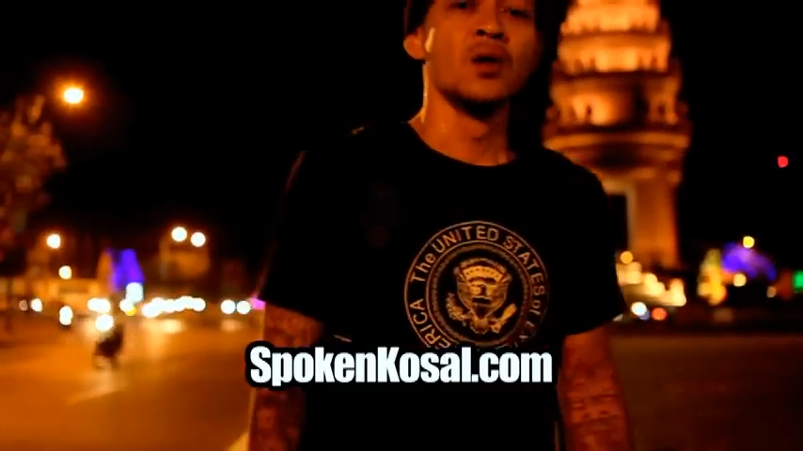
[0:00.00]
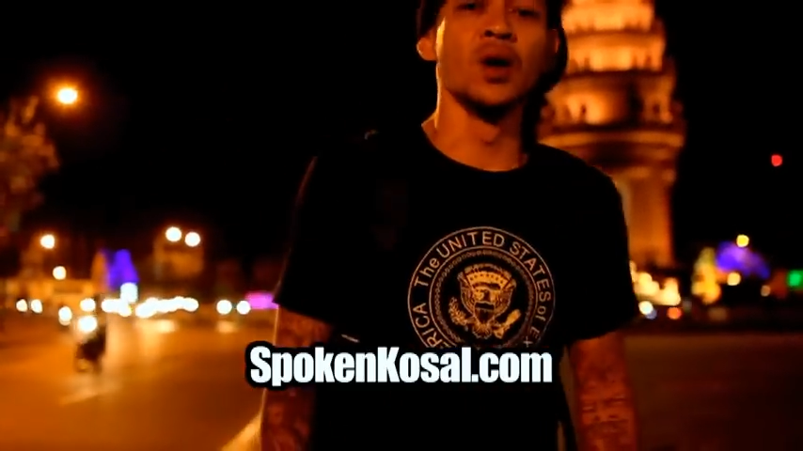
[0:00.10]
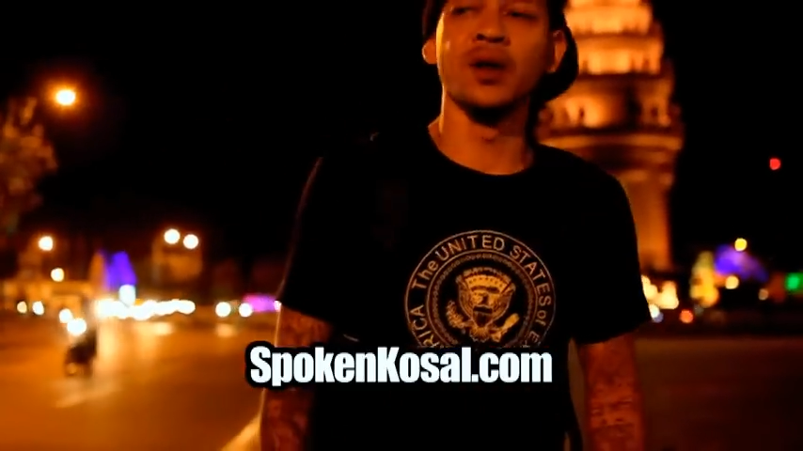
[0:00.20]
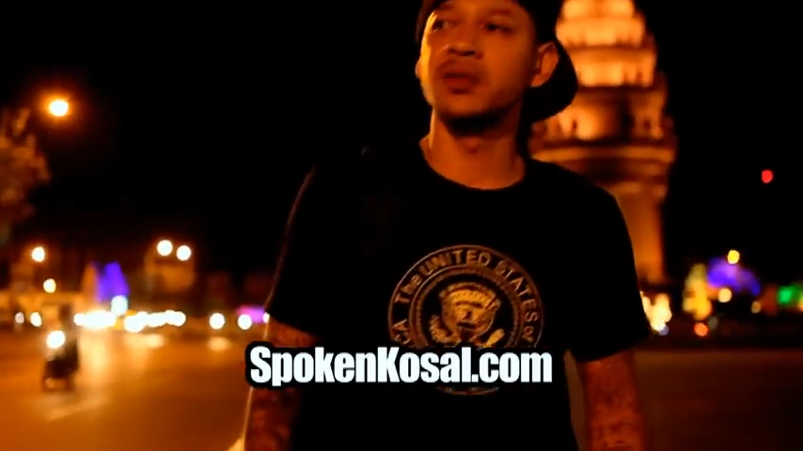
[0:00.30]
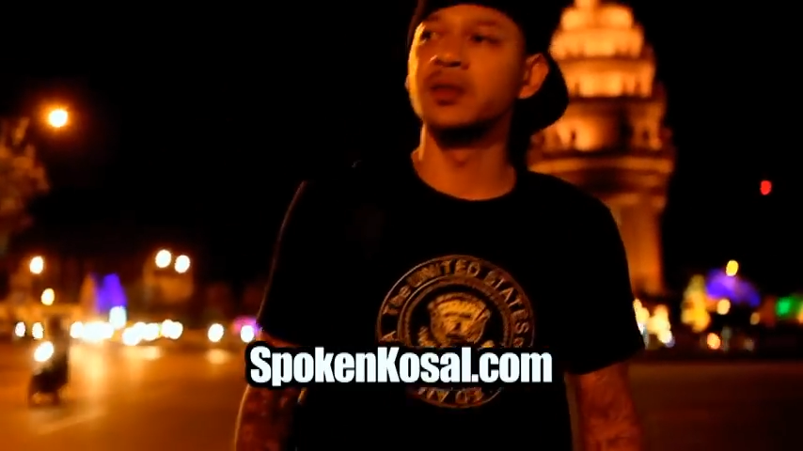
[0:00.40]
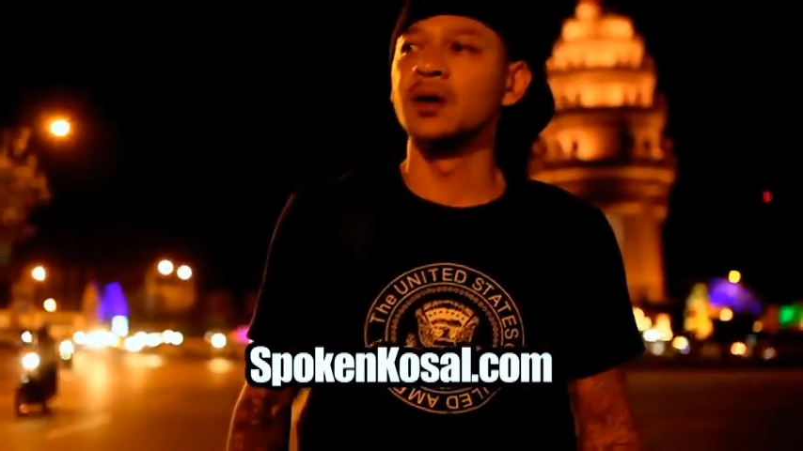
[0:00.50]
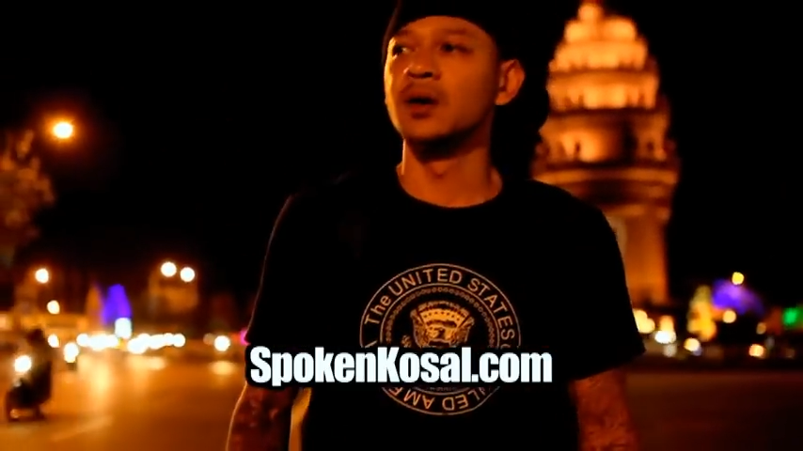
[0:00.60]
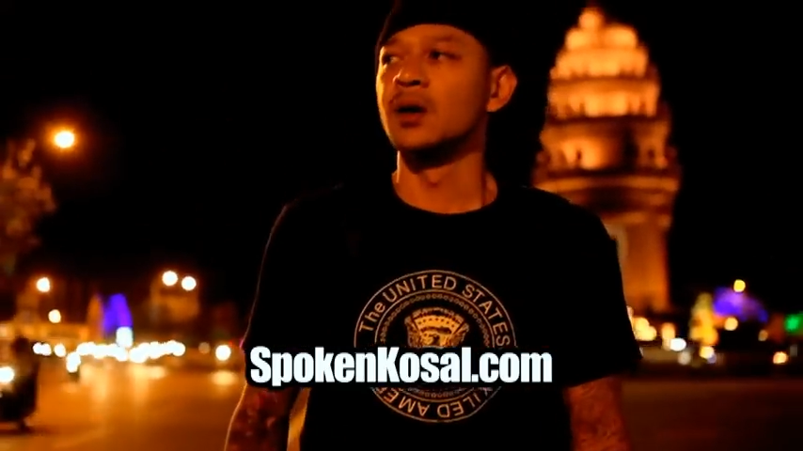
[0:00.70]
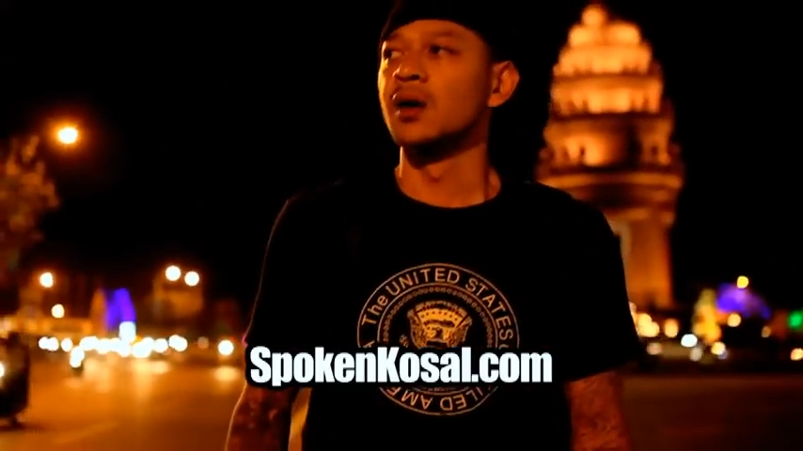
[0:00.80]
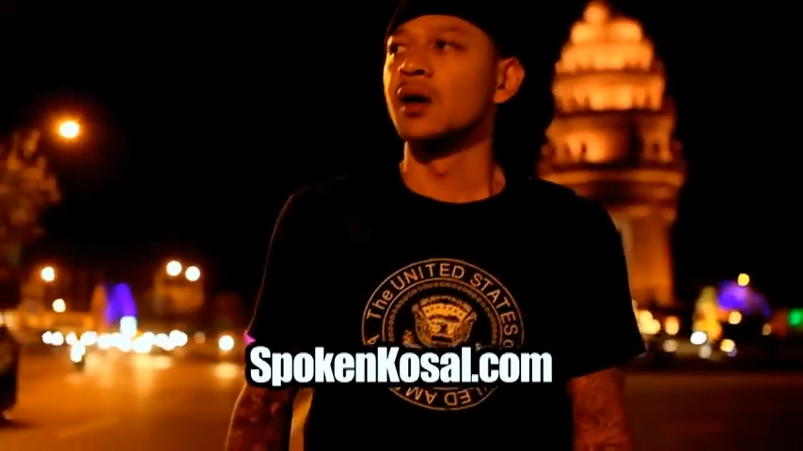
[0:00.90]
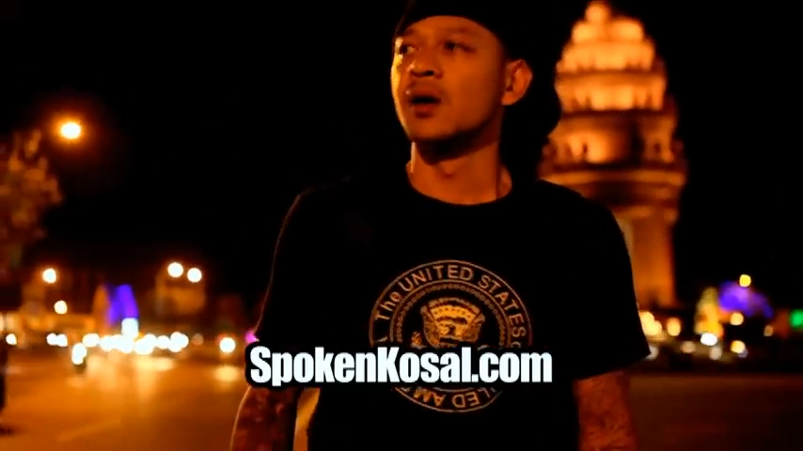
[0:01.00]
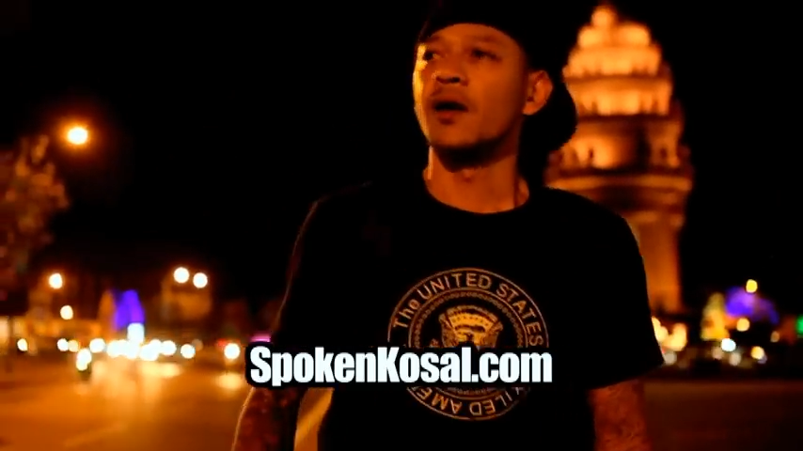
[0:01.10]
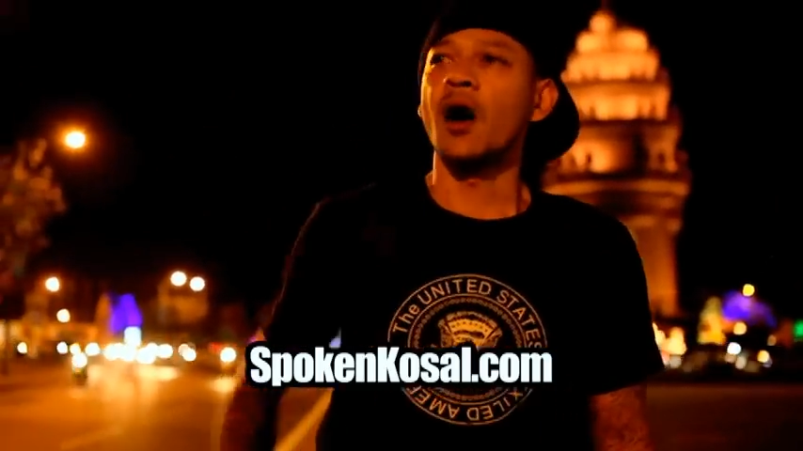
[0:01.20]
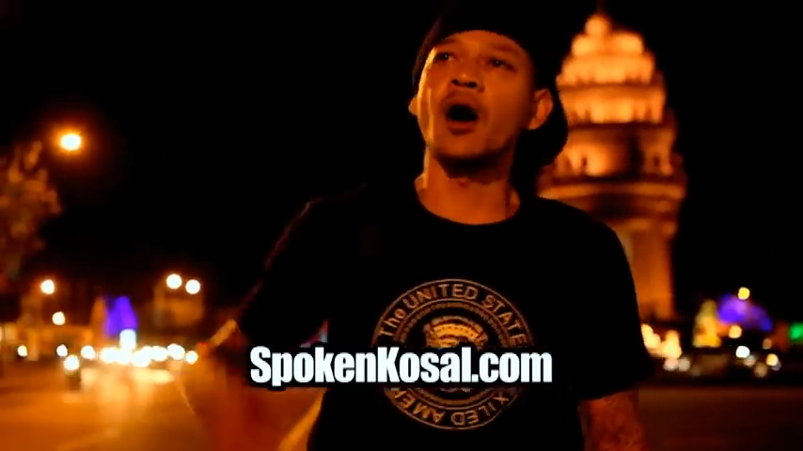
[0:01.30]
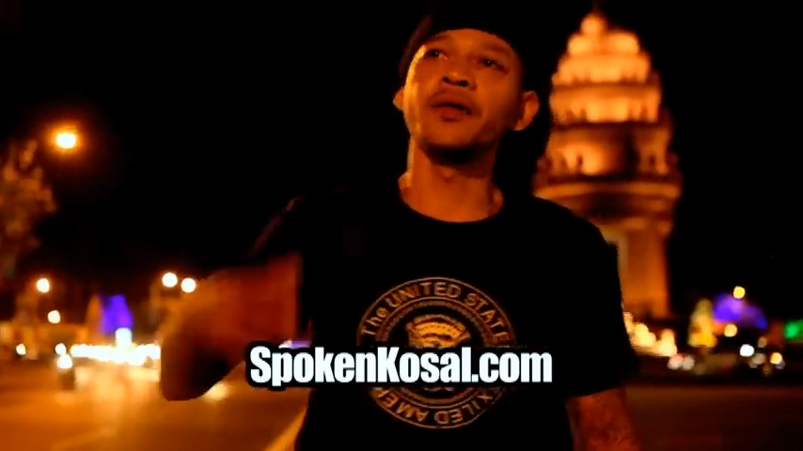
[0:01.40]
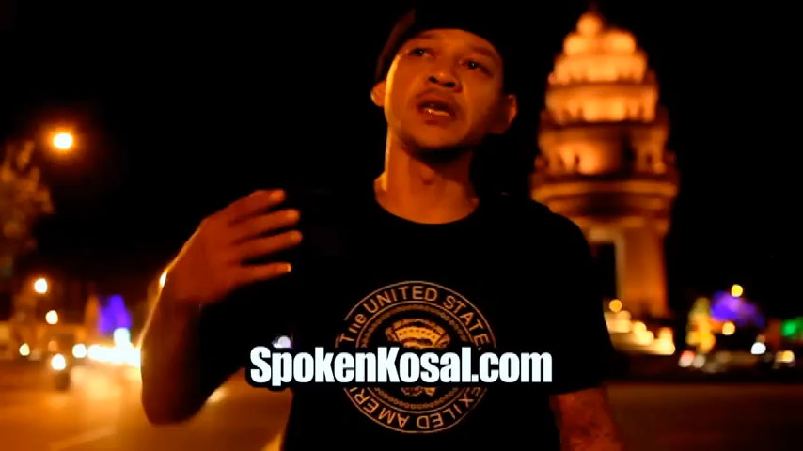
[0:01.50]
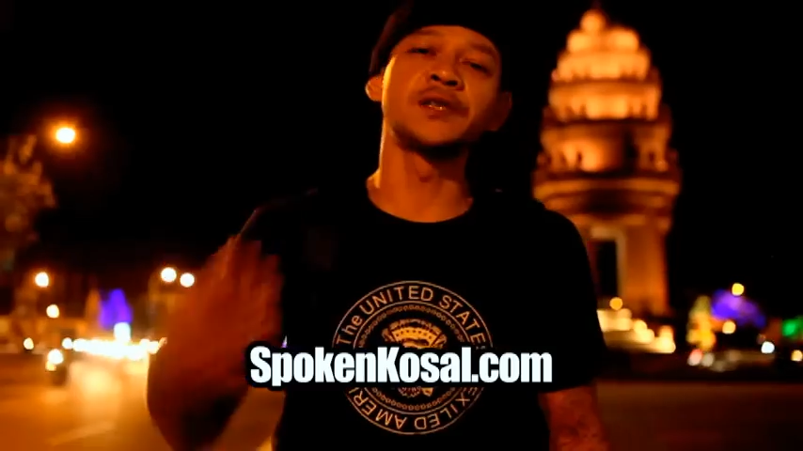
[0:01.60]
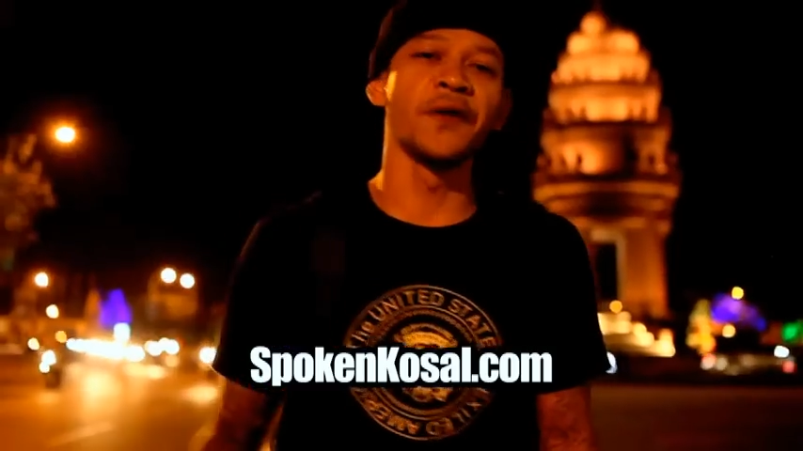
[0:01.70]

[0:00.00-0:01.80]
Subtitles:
with all these